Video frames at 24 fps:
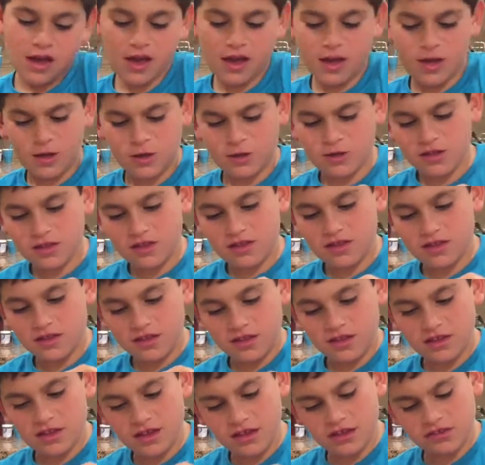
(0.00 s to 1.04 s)
And
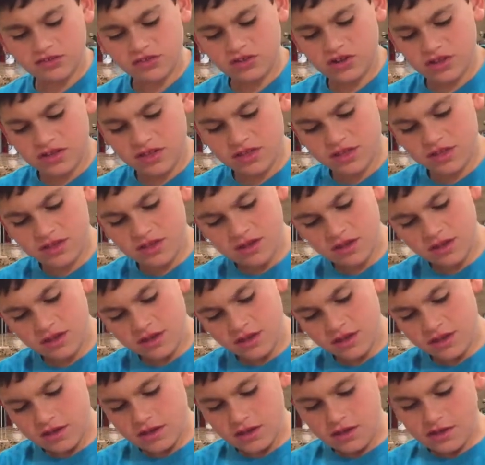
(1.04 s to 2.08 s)
now you just
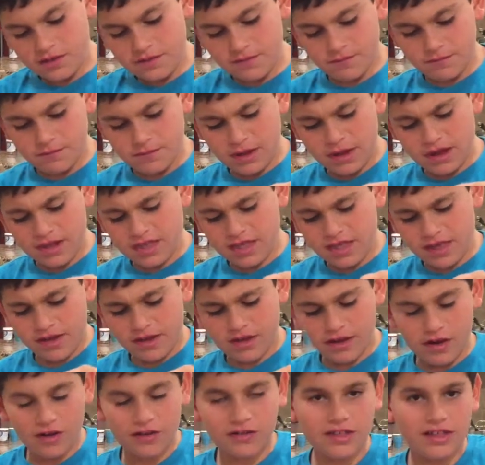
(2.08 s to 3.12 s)
mix it
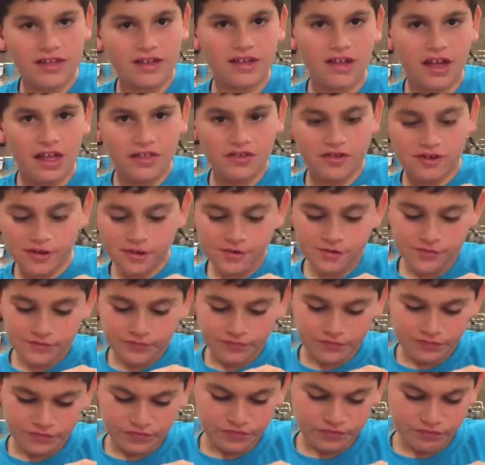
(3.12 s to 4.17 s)
all together